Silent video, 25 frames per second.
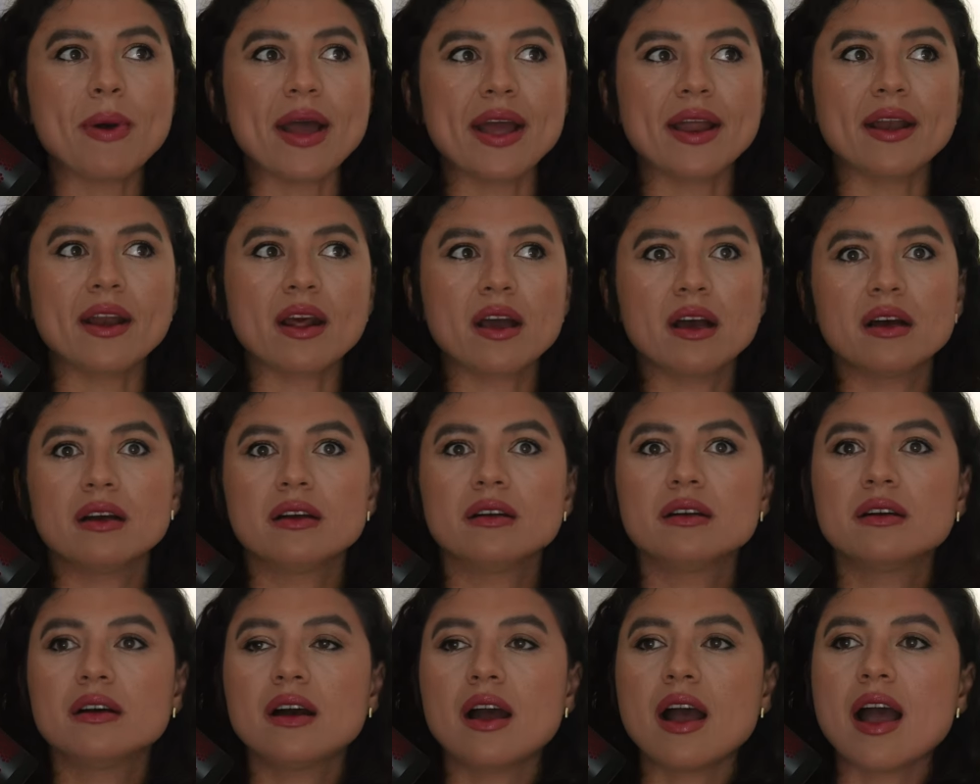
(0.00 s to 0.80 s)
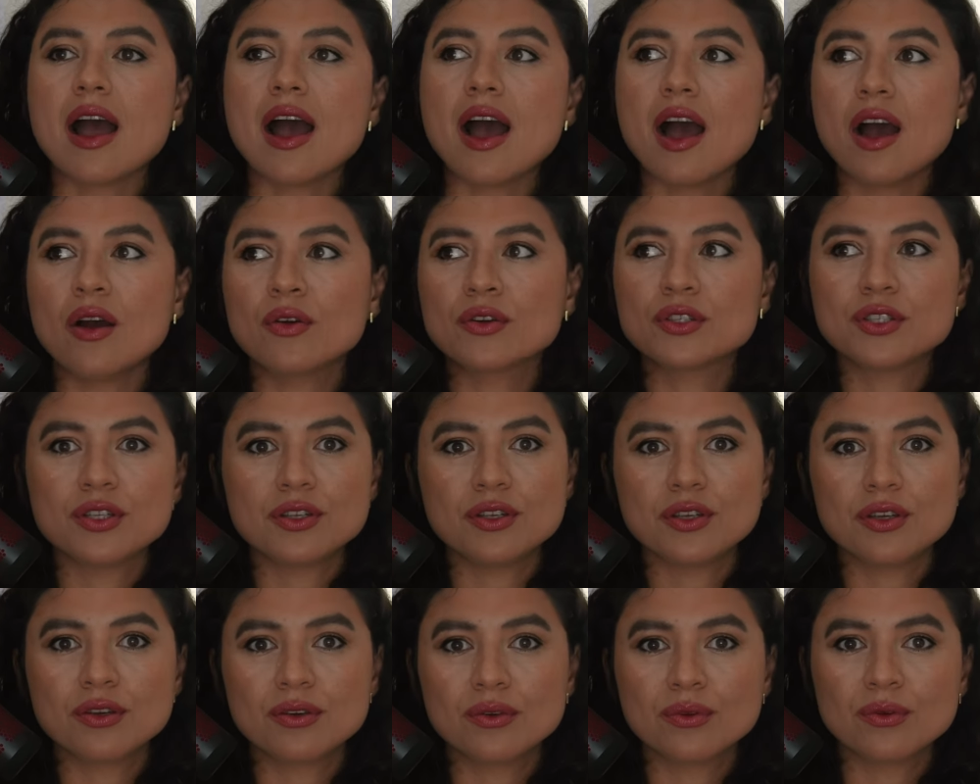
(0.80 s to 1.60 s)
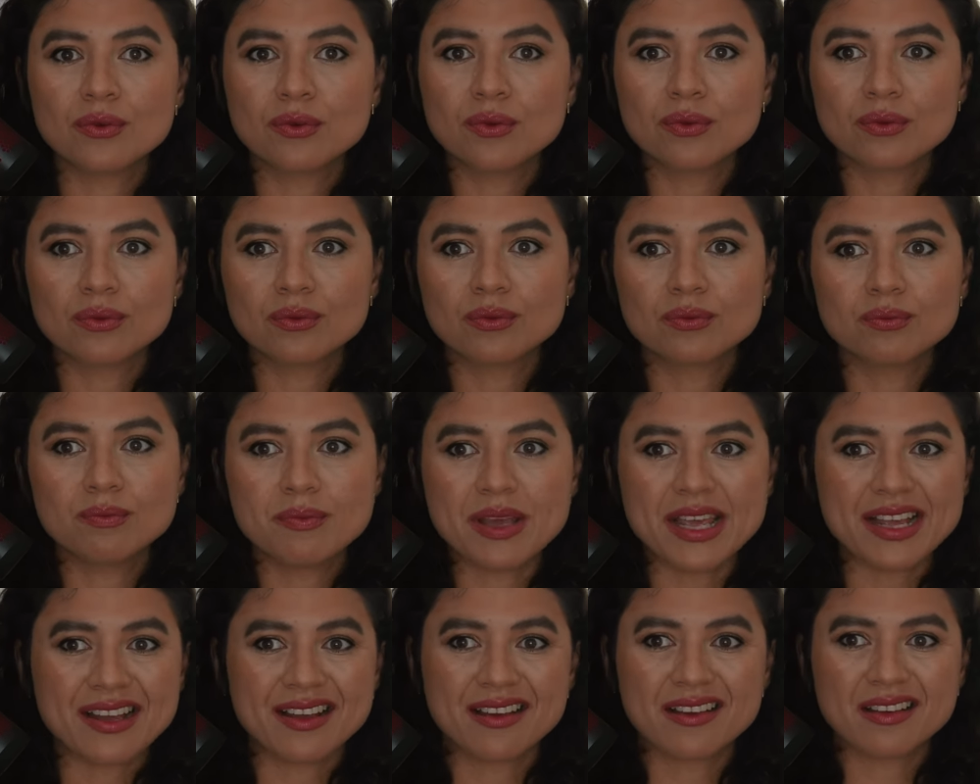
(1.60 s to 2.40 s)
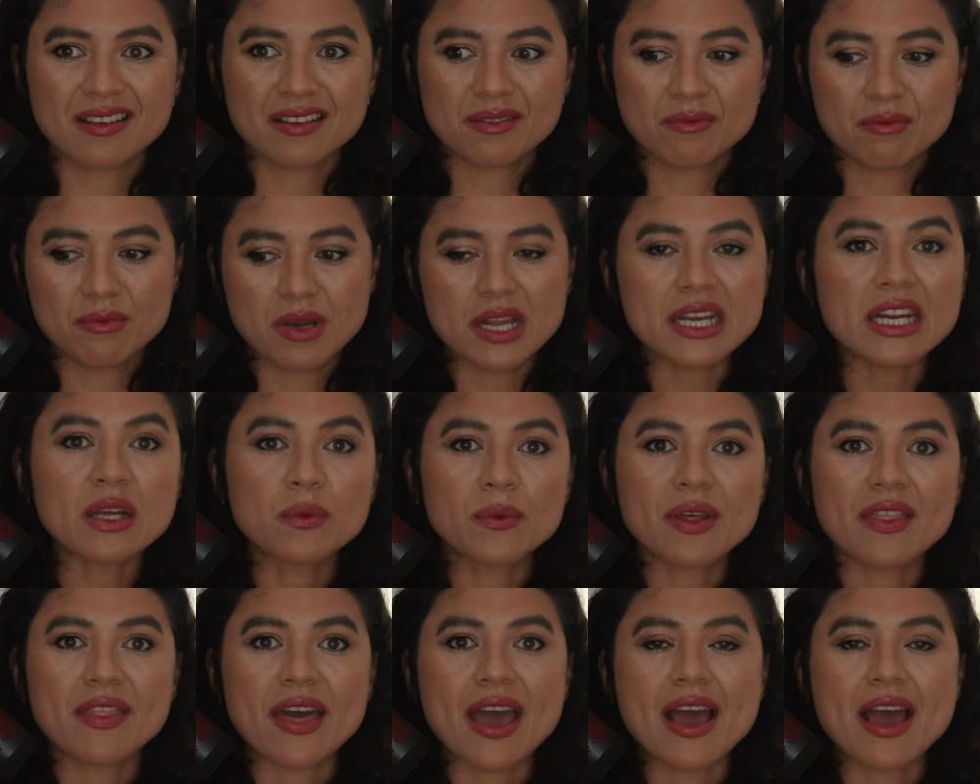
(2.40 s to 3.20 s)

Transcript: but how do you make money with